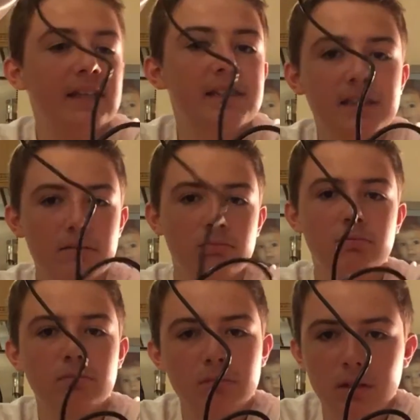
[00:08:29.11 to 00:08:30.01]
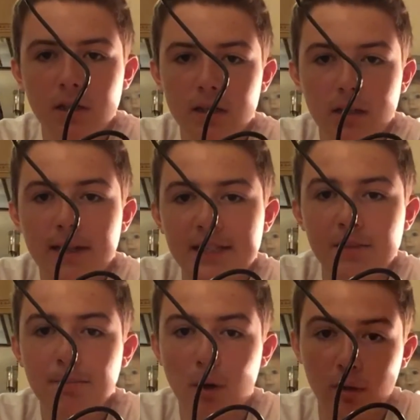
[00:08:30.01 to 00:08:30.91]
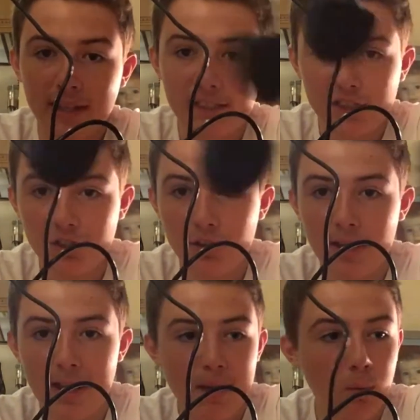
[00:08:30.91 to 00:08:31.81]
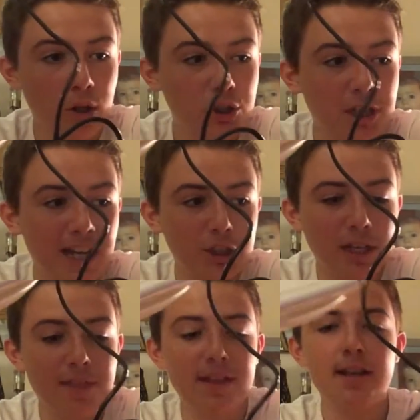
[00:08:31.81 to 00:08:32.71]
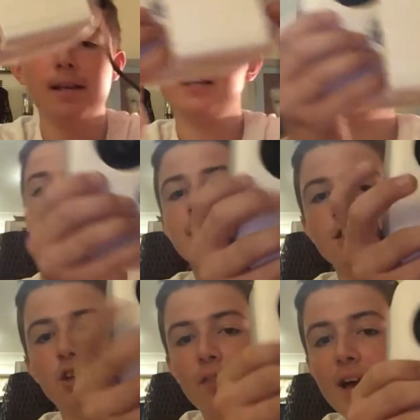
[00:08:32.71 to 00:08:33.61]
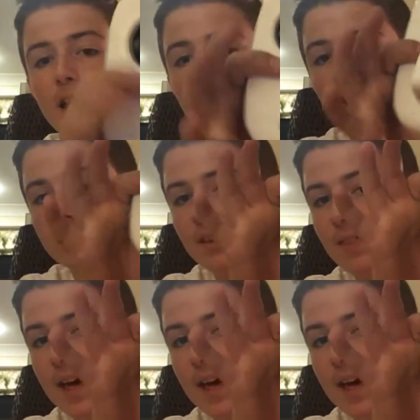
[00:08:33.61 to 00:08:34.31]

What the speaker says: this isn't plugged in, so it won't charge anything. So that goes in